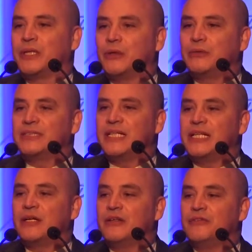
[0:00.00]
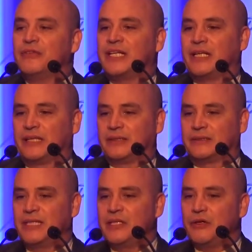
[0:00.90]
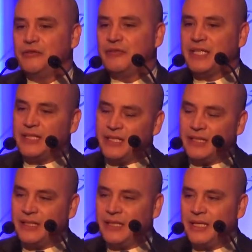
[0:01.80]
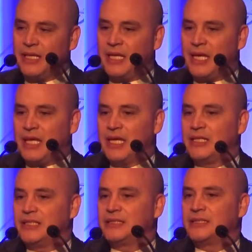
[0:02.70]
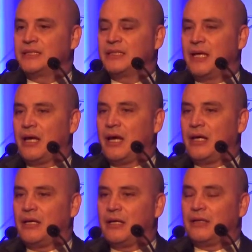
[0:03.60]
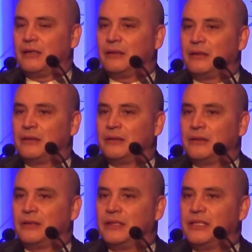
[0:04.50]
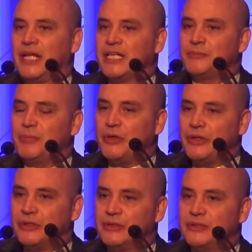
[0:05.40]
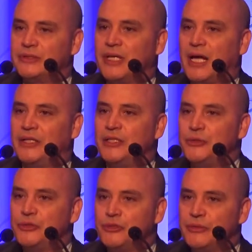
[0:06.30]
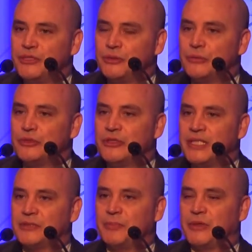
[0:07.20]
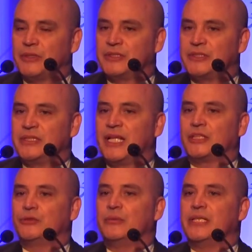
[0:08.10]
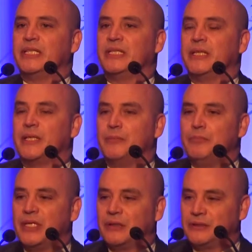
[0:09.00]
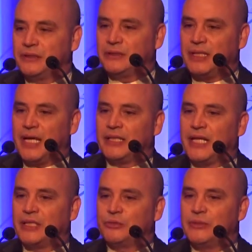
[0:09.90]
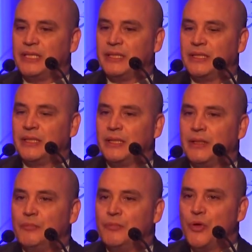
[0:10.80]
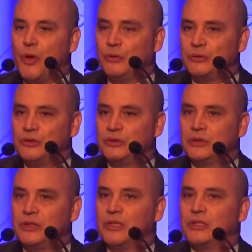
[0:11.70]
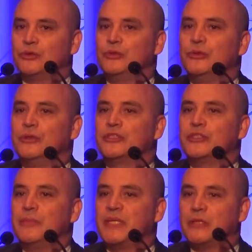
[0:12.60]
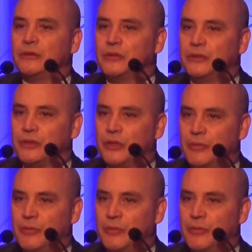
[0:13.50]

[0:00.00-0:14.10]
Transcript: we call silicon thinking. Silicon thinking is an experience, an industry solution experience that we built and that we brought to the semiconductor